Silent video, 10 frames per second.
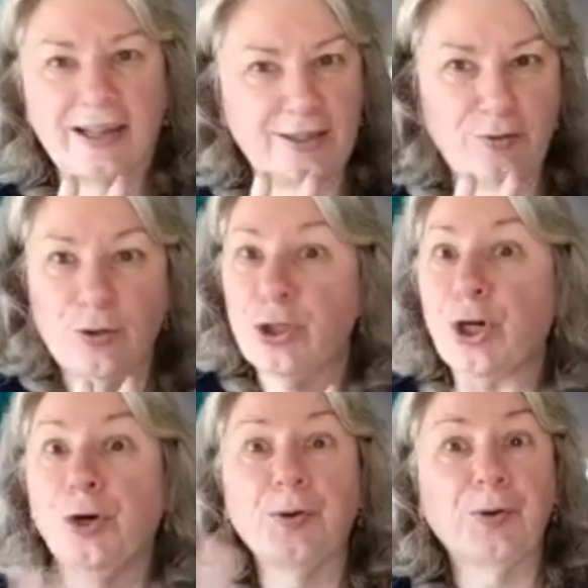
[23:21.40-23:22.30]

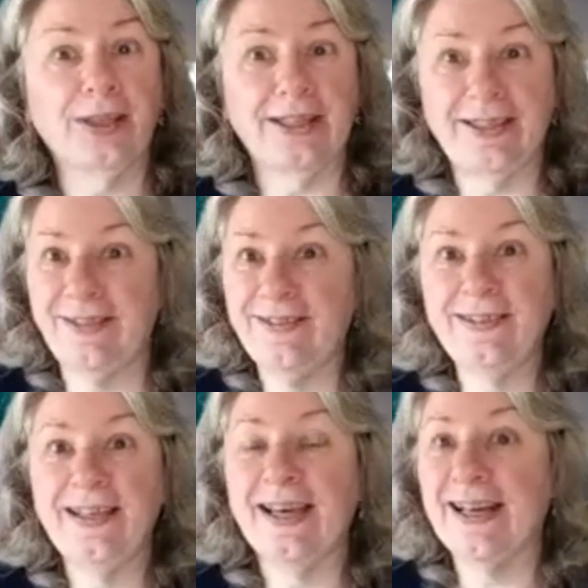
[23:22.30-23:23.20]
totally
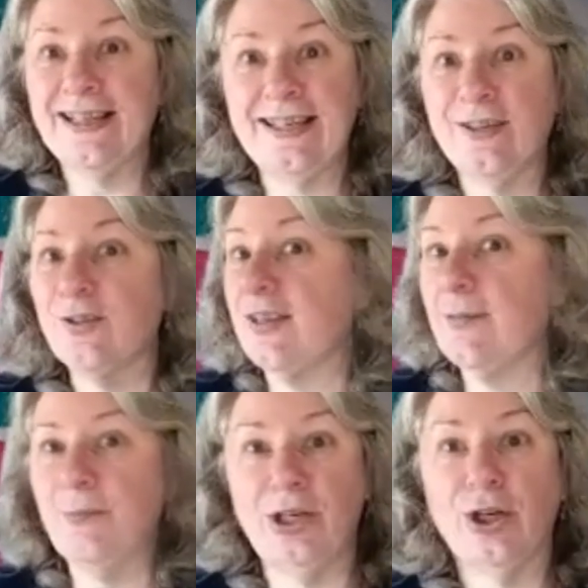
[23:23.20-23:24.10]
got ideas. Let
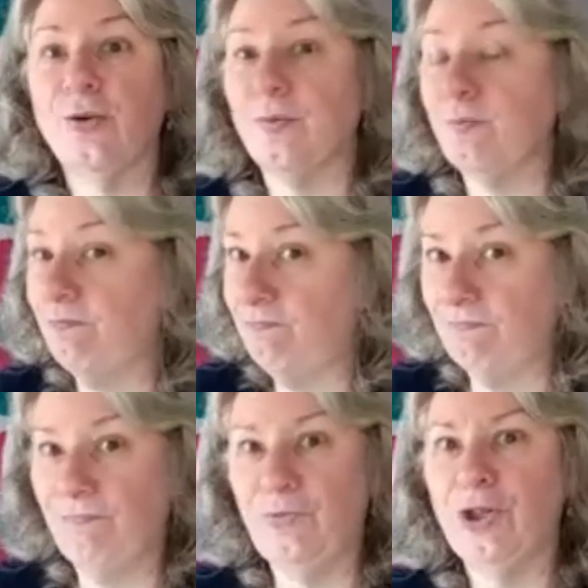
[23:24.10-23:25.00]
me know.
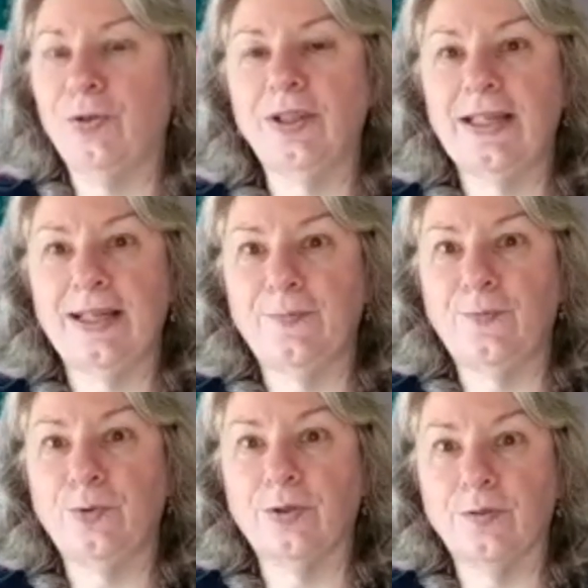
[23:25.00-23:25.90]
Totally up
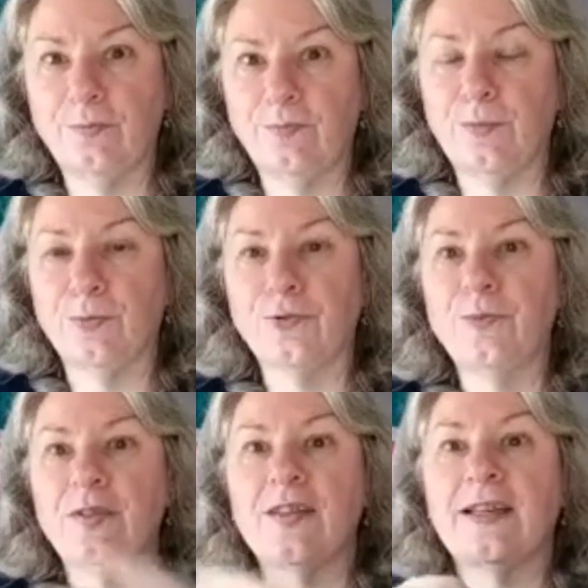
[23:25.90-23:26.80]
for
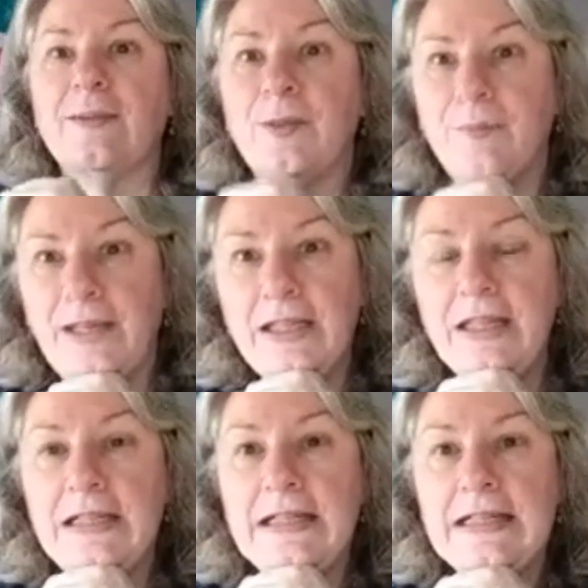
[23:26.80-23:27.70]
improvements that can be made.
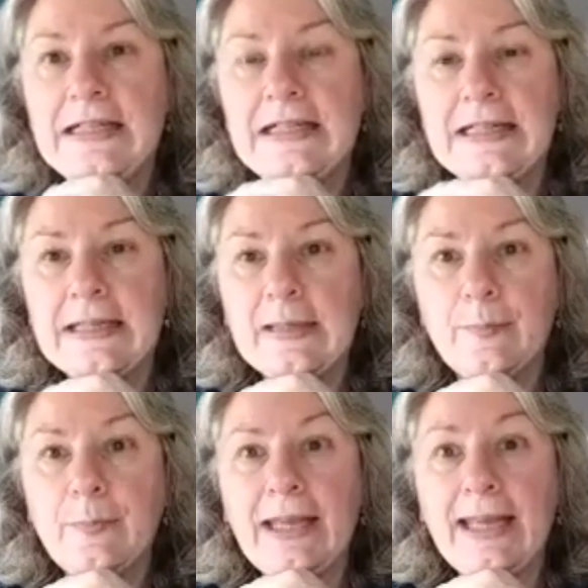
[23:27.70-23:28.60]

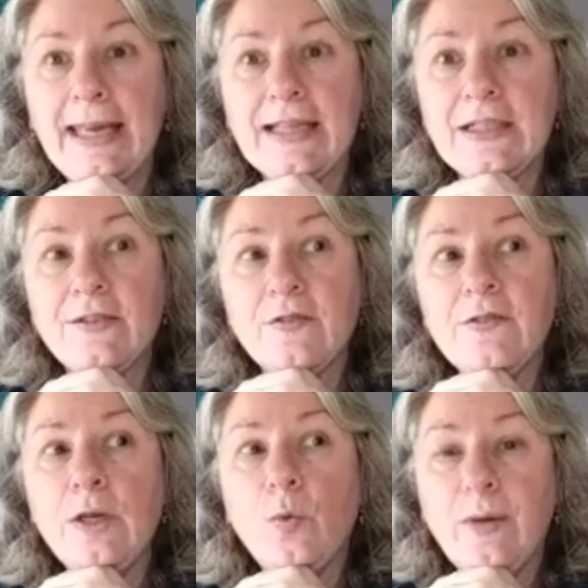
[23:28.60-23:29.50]
And
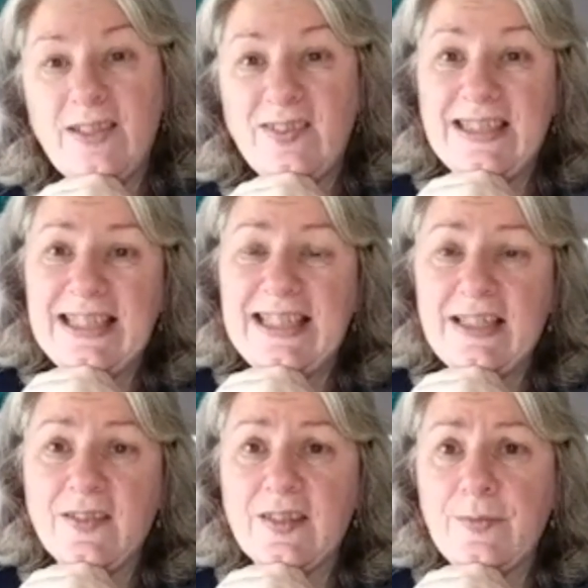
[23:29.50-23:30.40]
Wednesday at
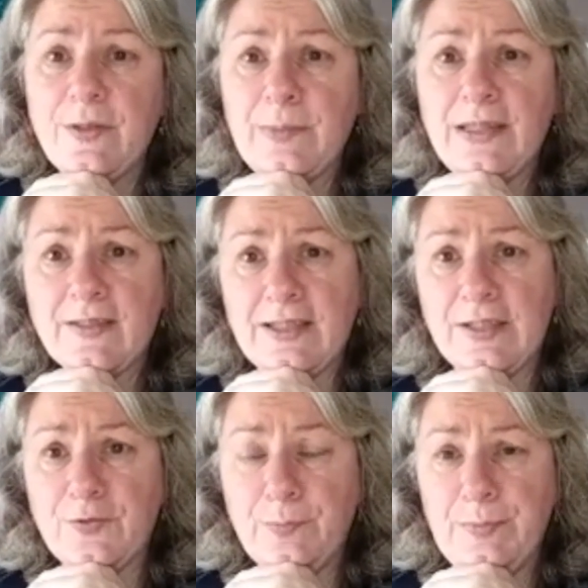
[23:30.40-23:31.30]
10 seem to make sense
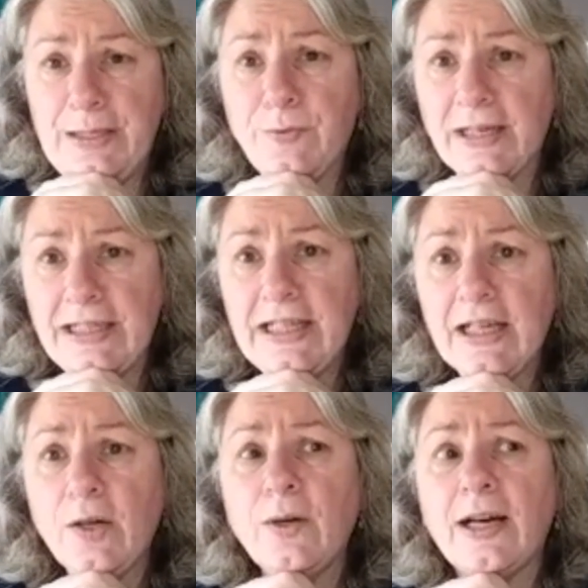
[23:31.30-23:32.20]
for me right
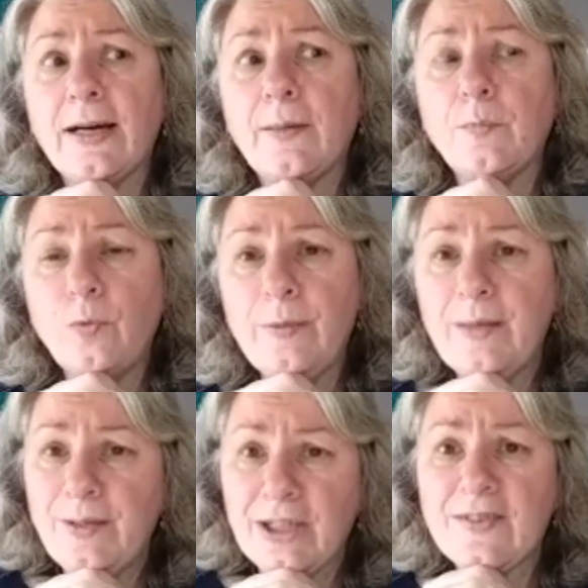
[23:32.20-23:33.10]
now. We may
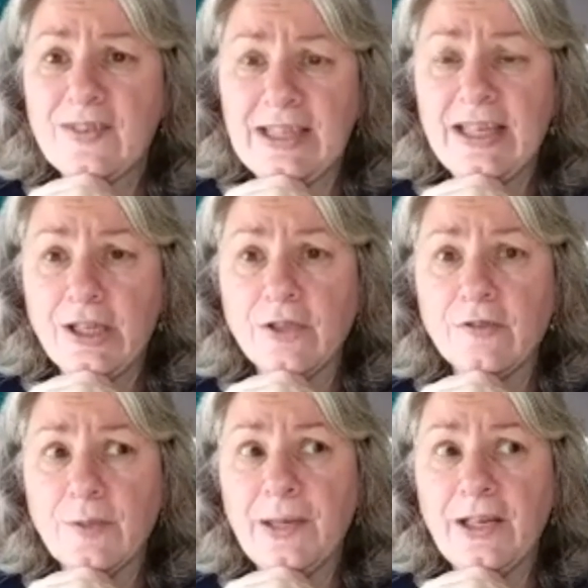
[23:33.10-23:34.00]
not stay here
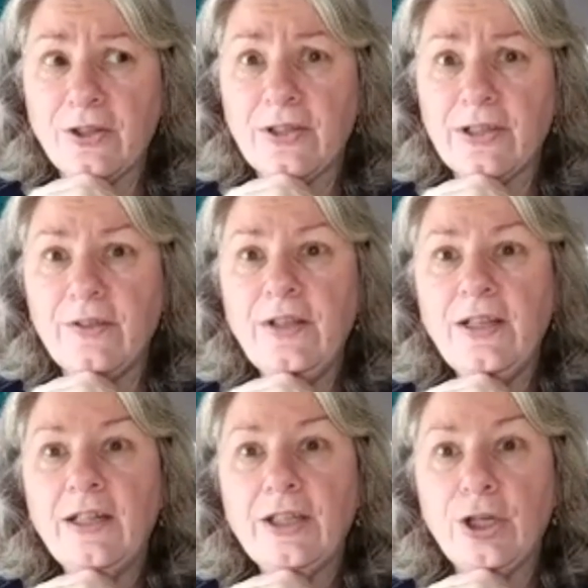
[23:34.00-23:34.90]
depending on,
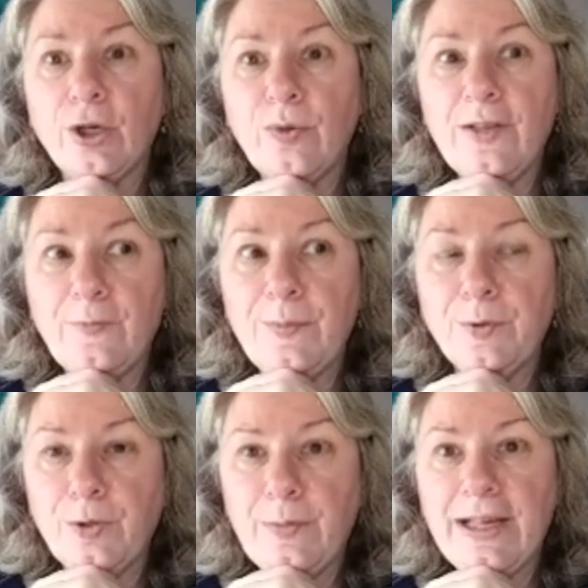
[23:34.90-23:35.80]
if people
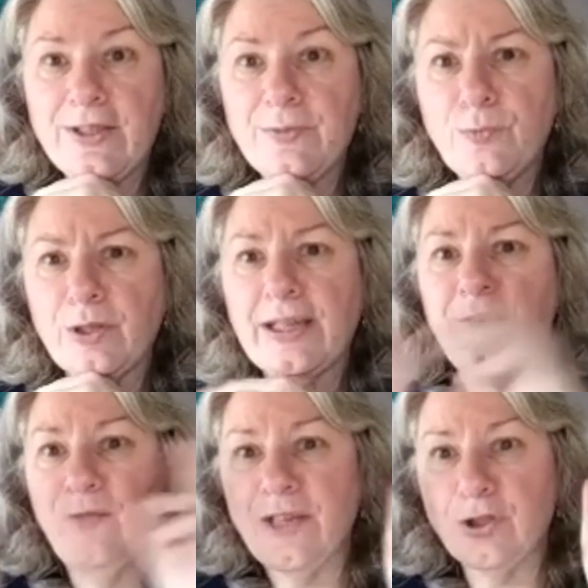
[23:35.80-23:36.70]
go back to more
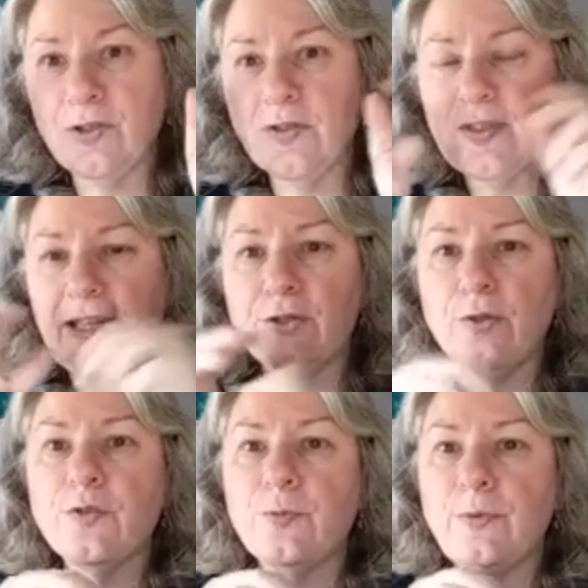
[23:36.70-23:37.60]
conventional
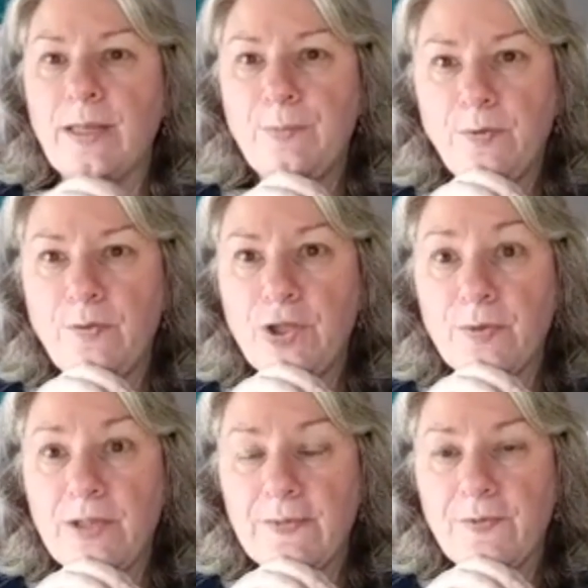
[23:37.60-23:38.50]
schedules, we may move it to a
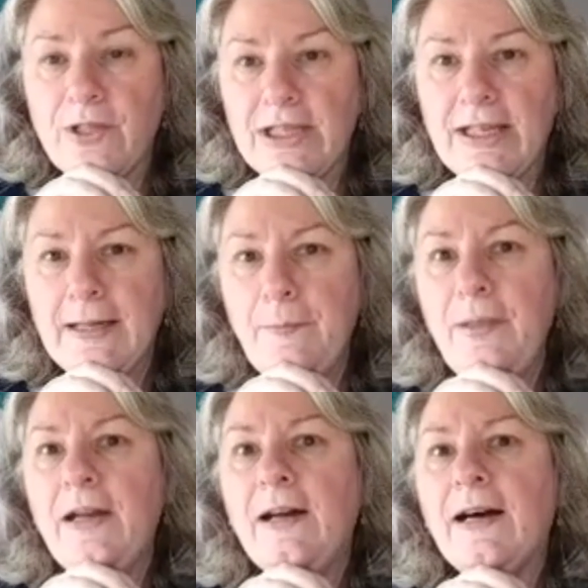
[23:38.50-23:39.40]
different time.
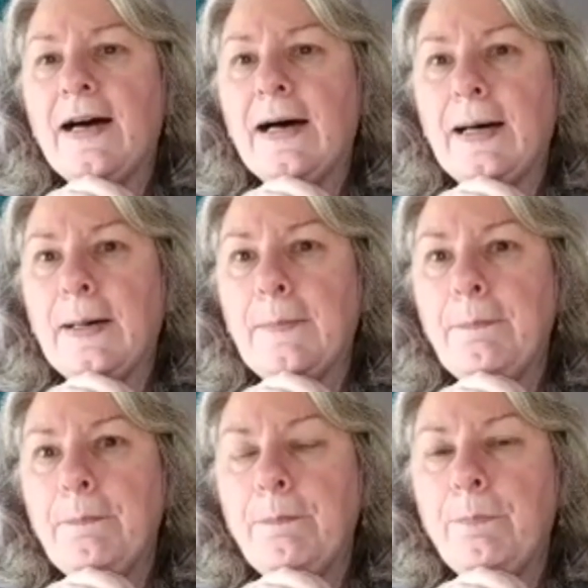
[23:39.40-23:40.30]

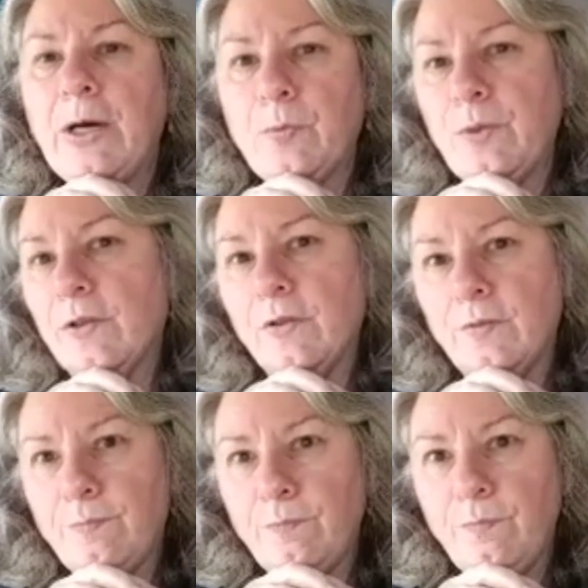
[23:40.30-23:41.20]
But we'll
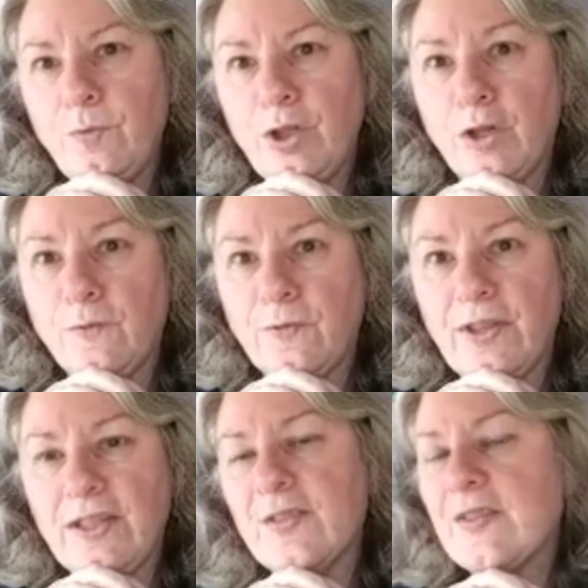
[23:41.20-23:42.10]
go for
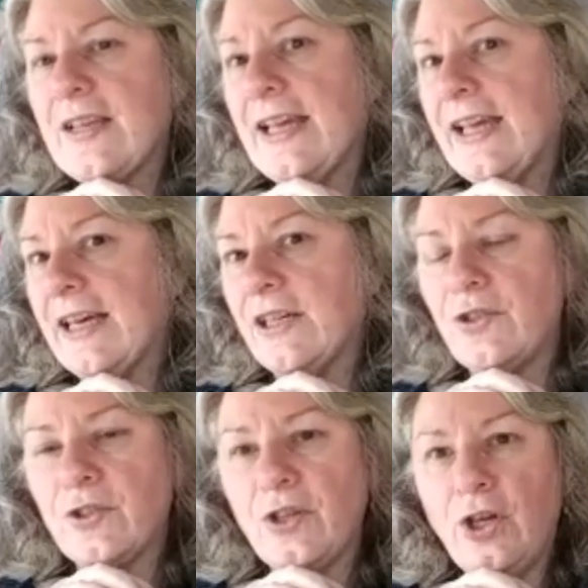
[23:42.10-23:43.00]
this, and
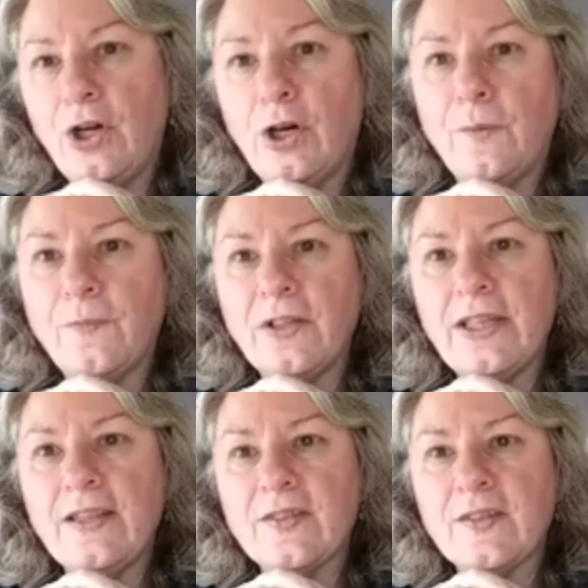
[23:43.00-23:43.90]
hopefully
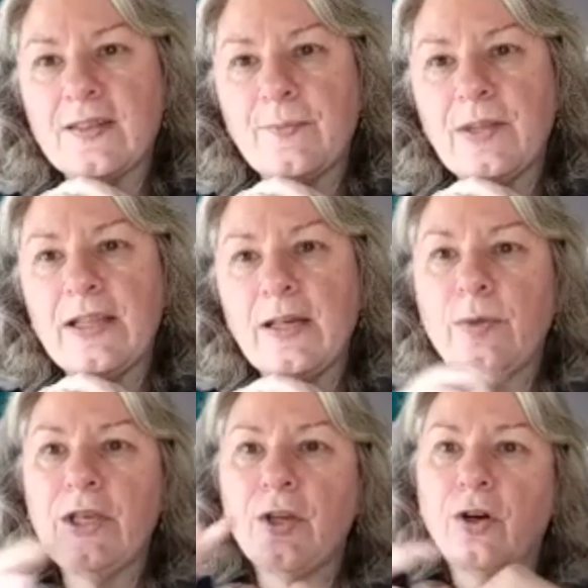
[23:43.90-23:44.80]
this is something that we
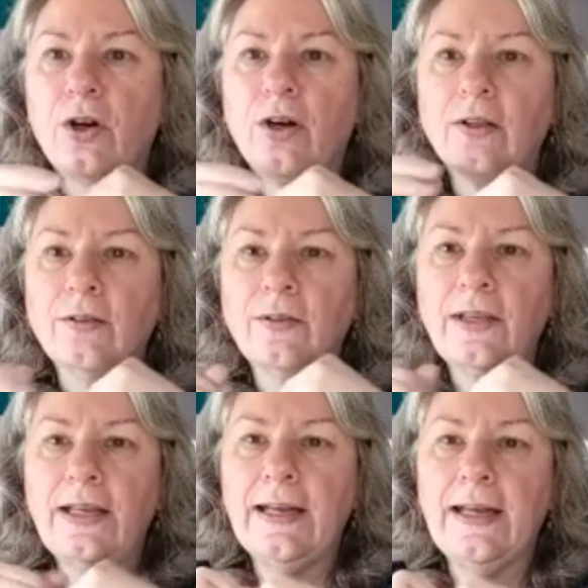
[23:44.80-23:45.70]
can all
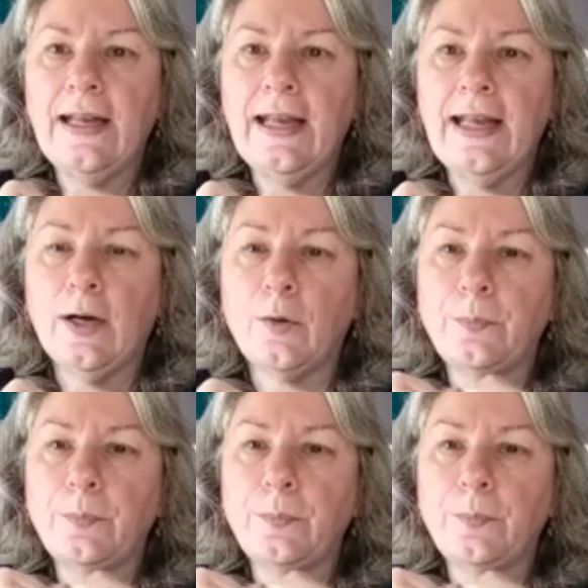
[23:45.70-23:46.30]
help